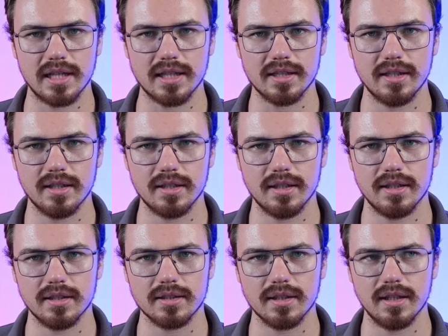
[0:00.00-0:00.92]
like
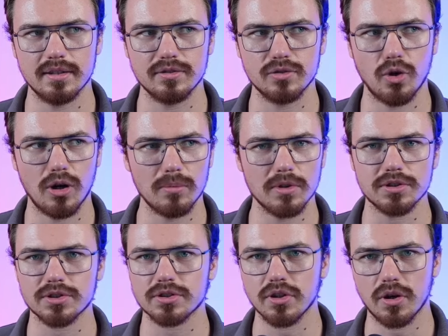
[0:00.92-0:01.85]
a, a, a normal
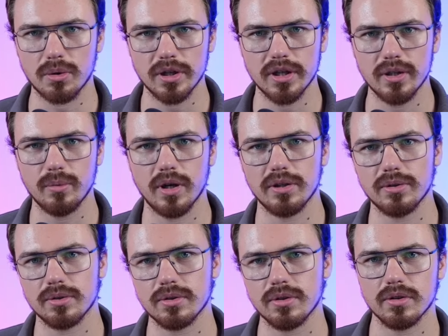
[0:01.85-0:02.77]
story where
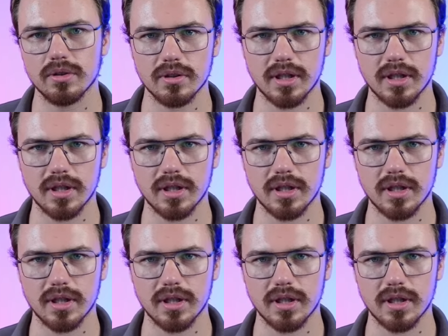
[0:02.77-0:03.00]
you